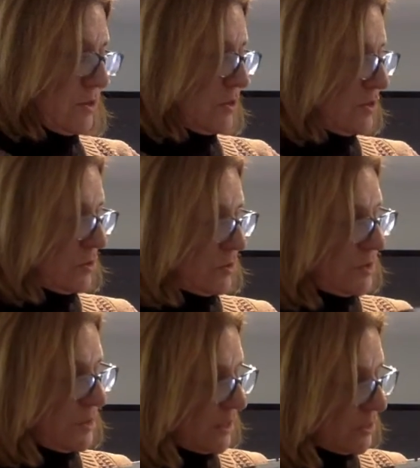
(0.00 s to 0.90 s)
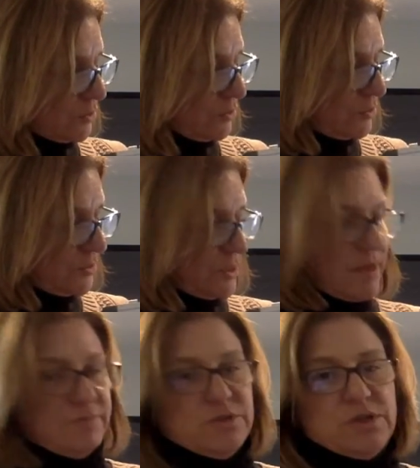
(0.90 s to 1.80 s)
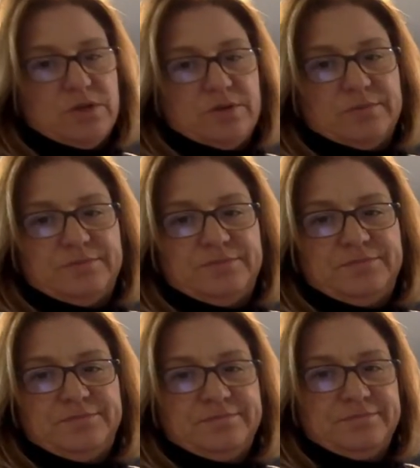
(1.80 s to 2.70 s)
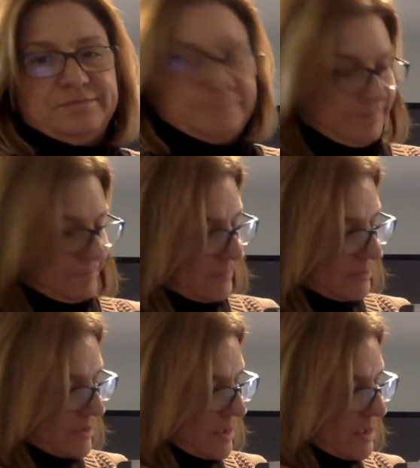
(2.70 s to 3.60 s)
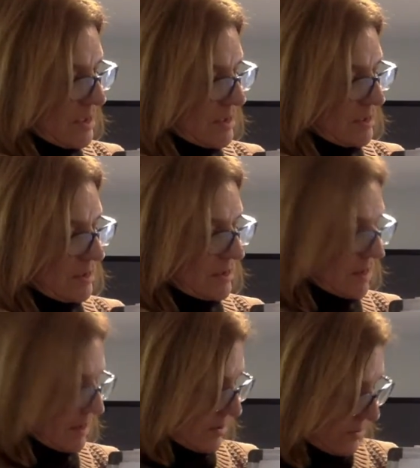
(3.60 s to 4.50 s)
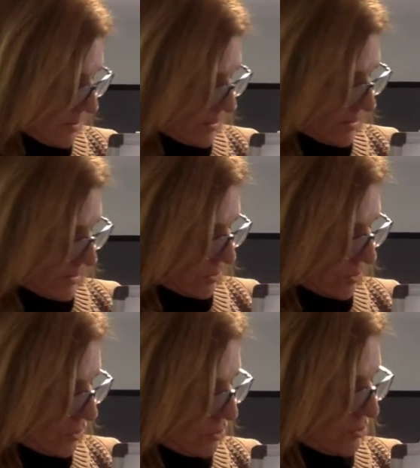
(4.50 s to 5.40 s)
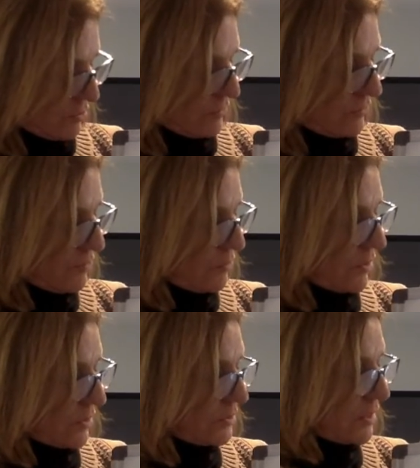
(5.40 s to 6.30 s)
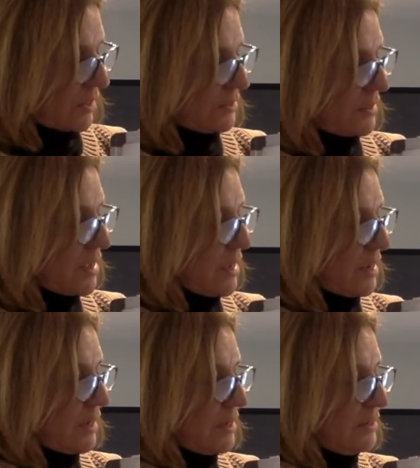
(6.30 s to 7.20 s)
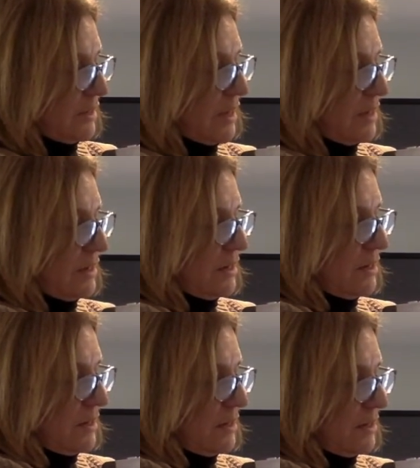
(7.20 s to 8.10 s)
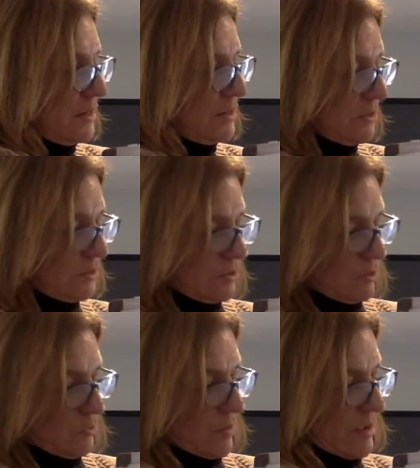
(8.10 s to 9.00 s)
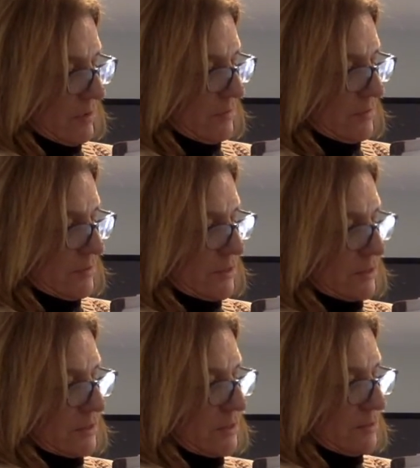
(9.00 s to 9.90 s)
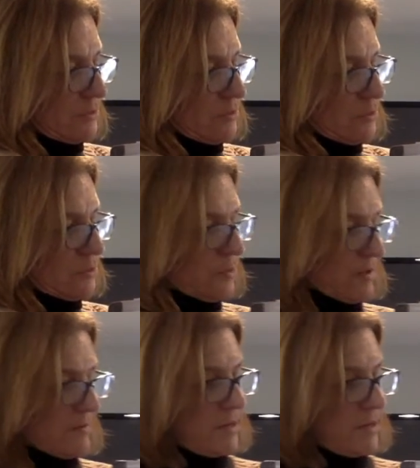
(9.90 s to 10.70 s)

So 6 groups of 2. Okay, and I can go like this. 2, 4, 6, 8, 10, 12. 6 times 2 is 12.